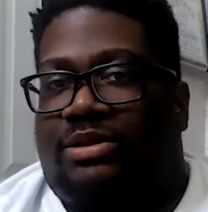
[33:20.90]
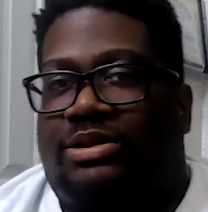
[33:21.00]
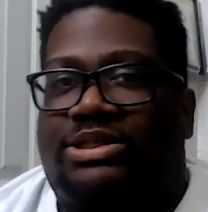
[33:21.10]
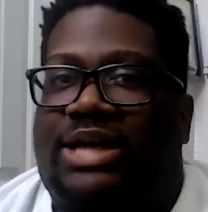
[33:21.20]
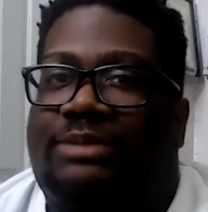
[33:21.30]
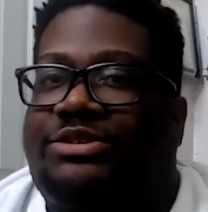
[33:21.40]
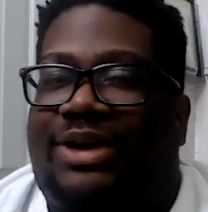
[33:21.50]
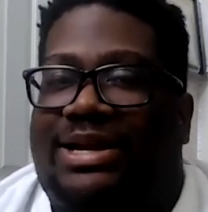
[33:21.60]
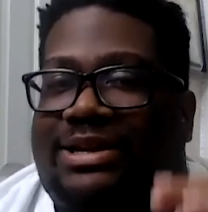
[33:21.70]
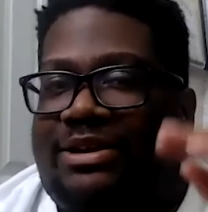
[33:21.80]
Stop
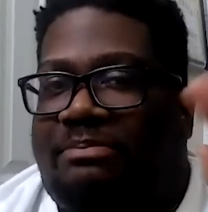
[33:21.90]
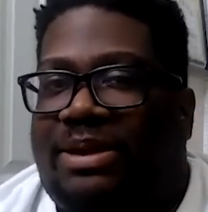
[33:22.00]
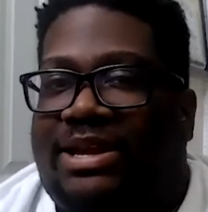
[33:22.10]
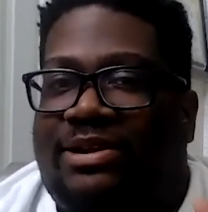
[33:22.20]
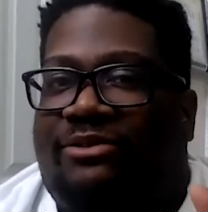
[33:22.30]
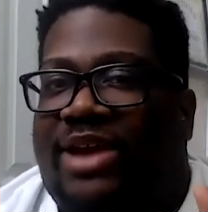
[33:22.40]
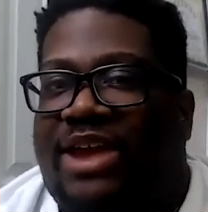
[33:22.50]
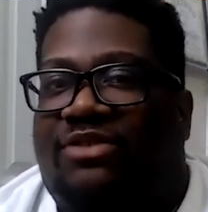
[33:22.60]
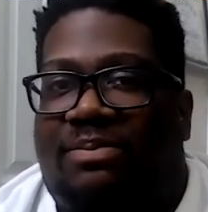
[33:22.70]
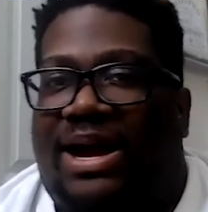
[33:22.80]
trying to depend on
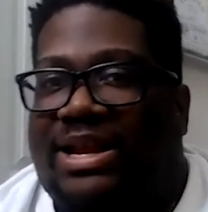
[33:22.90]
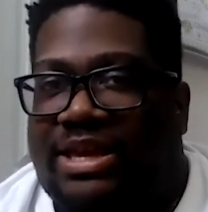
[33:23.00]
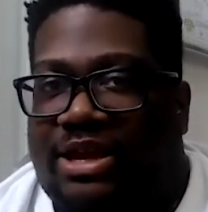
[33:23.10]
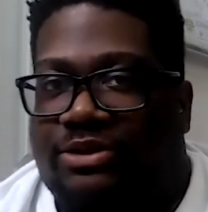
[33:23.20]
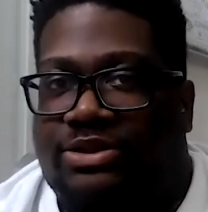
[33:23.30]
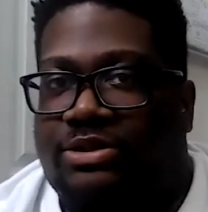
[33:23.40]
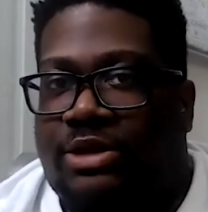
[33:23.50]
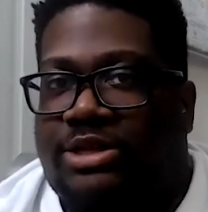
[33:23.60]
everybody else